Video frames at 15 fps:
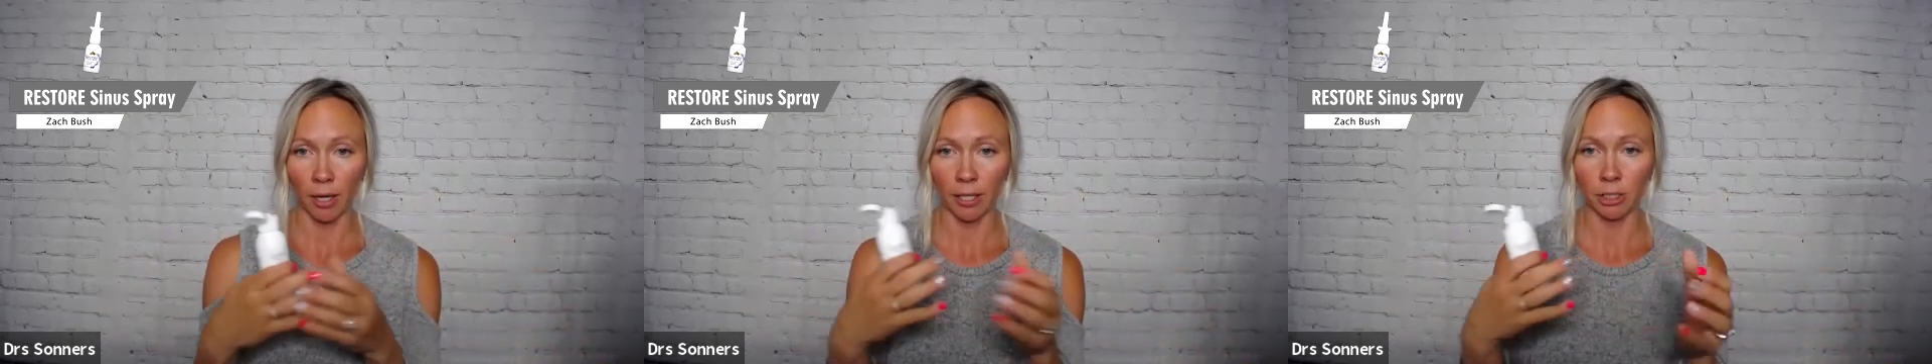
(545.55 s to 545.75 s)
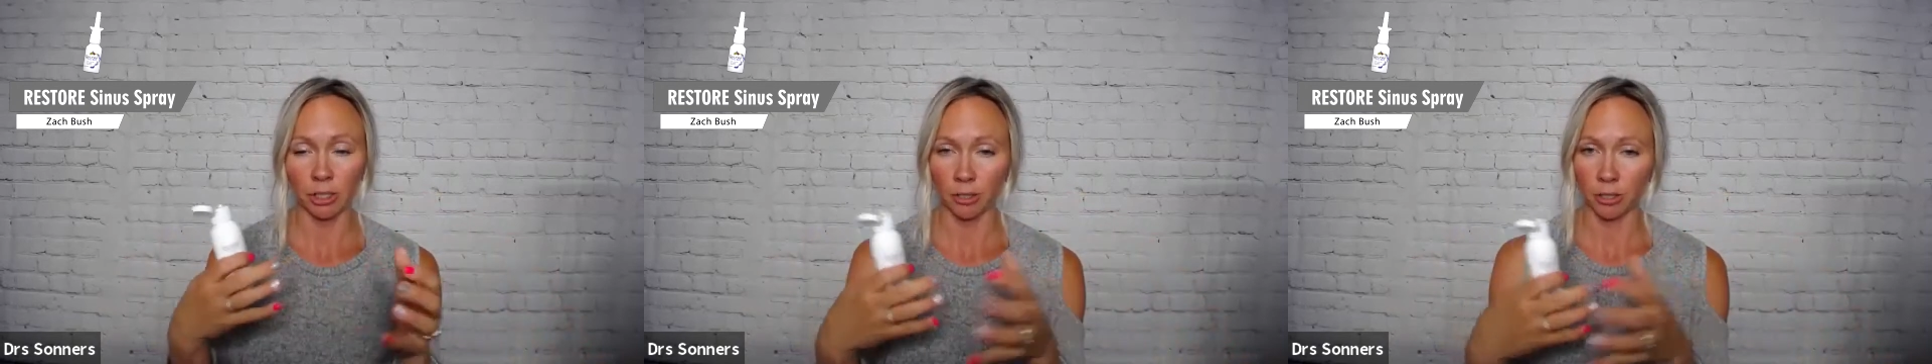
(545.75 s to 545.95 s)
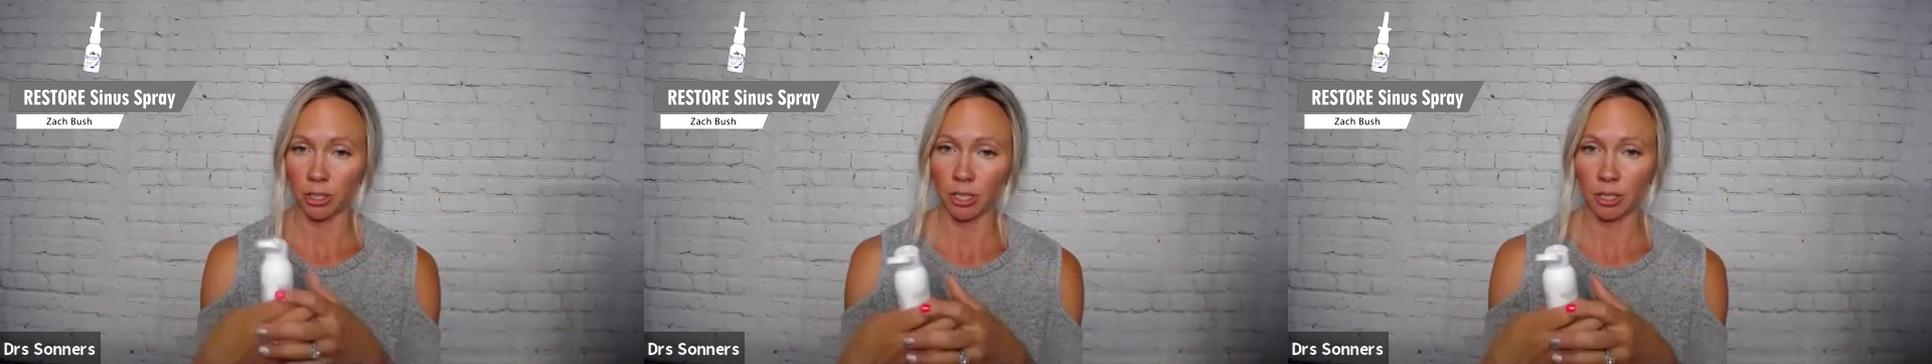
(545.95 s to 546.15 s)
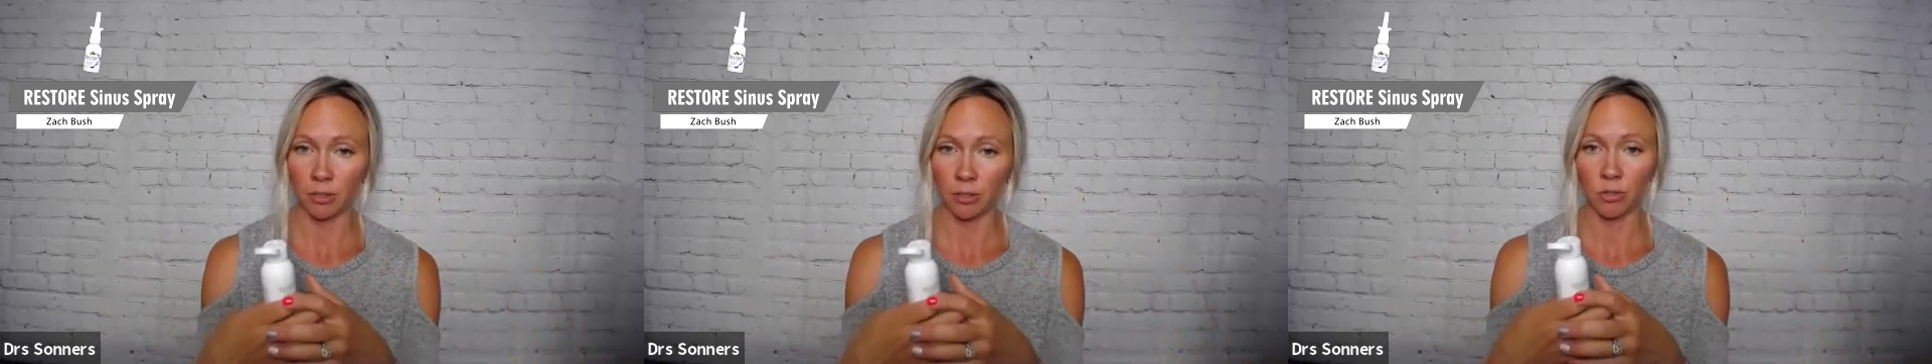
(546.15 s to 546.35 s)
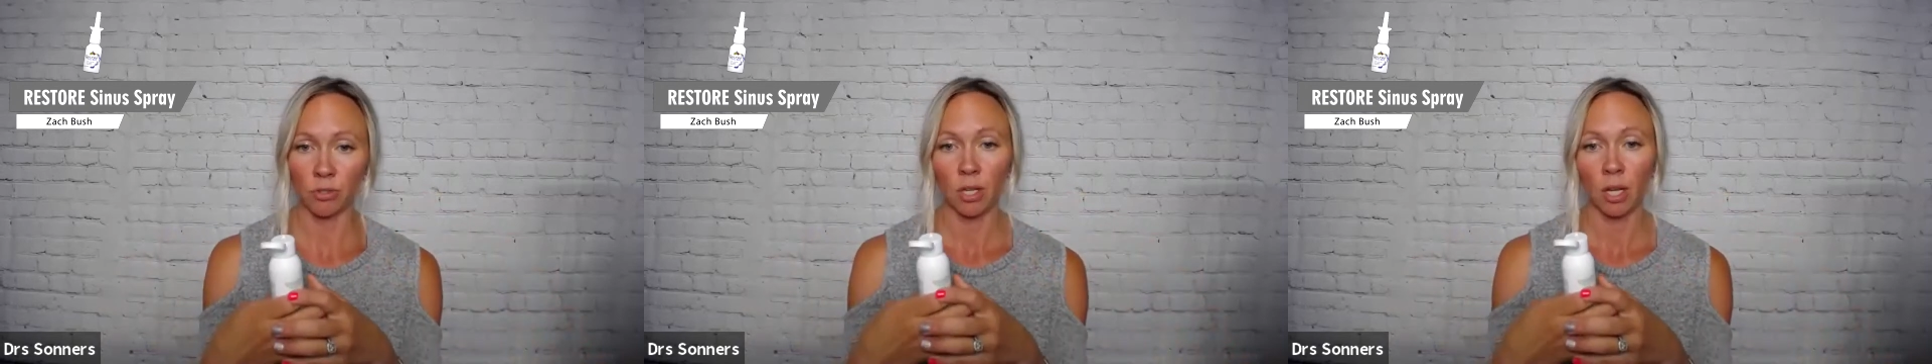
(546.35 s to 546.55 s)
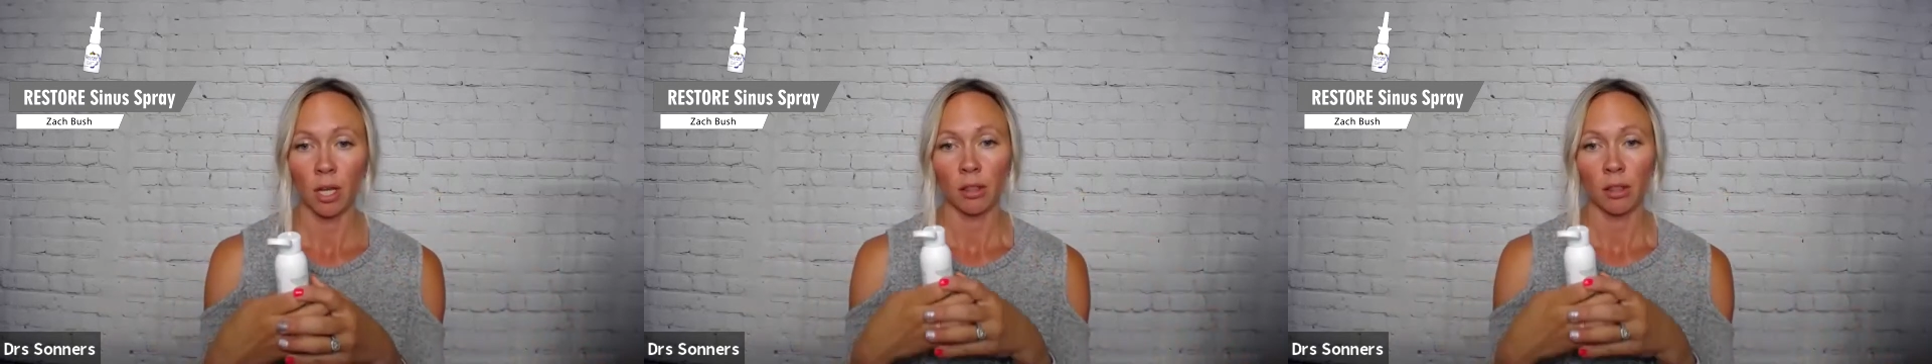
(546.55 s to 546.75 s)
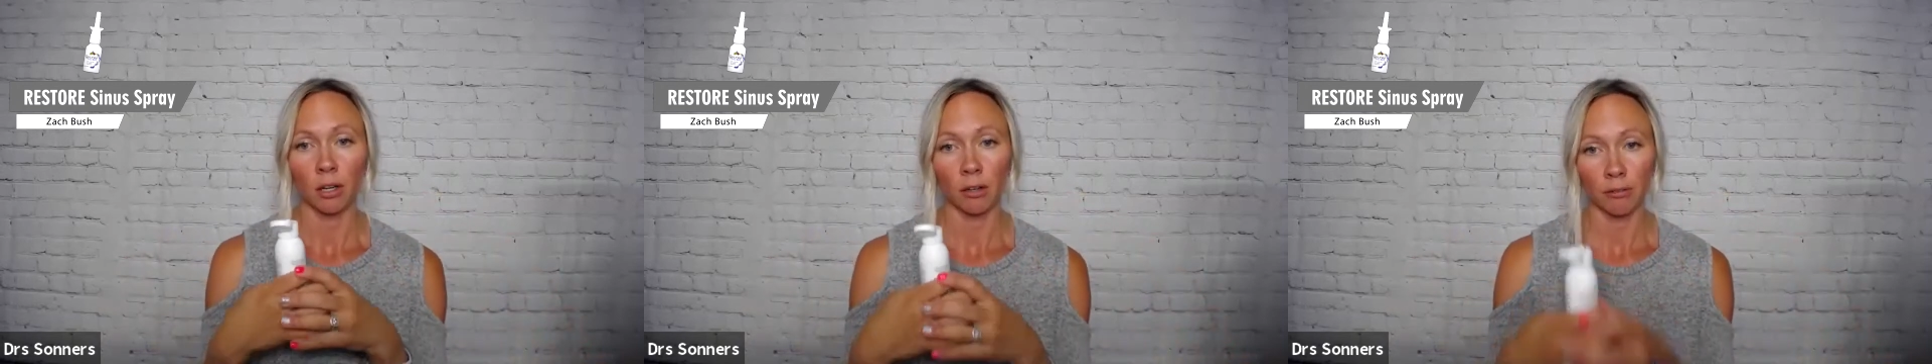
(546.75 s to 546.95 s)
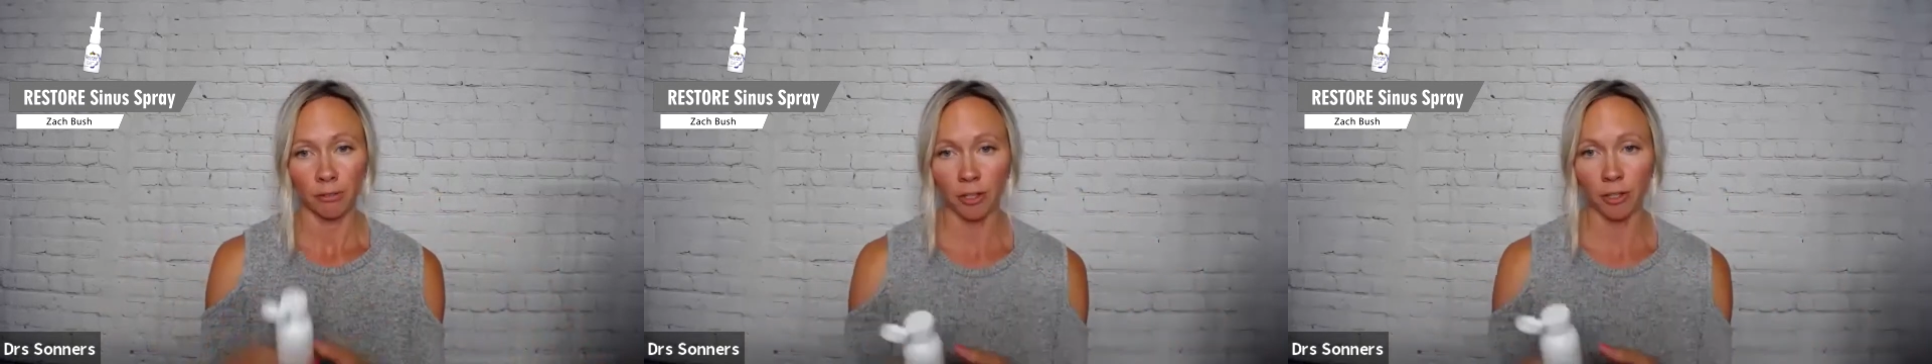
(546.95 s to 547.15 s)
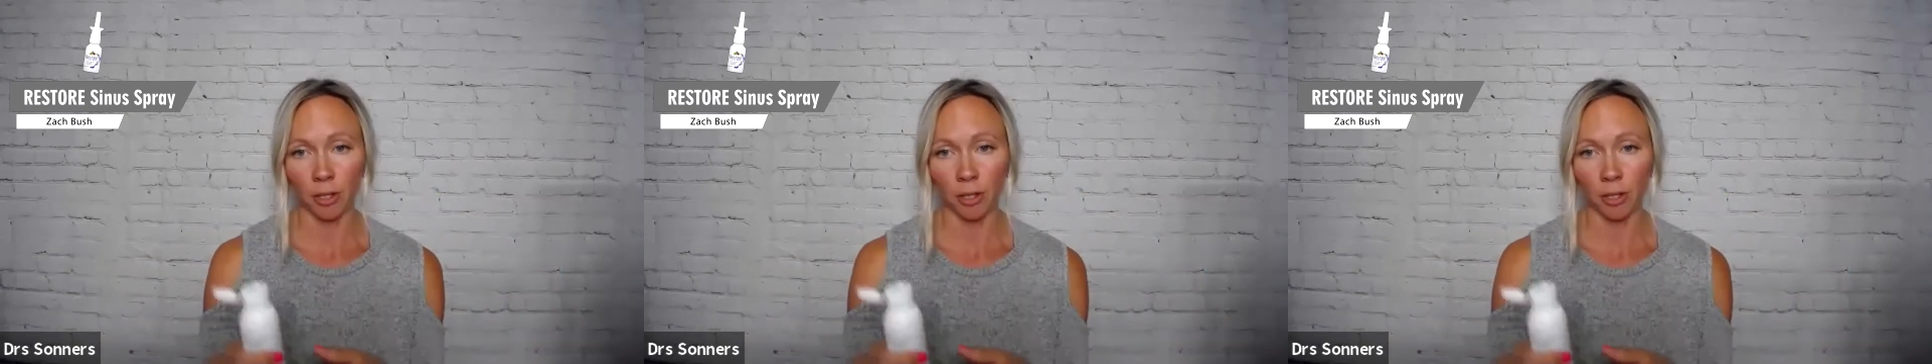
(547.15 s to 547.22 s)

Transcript: junctions that are very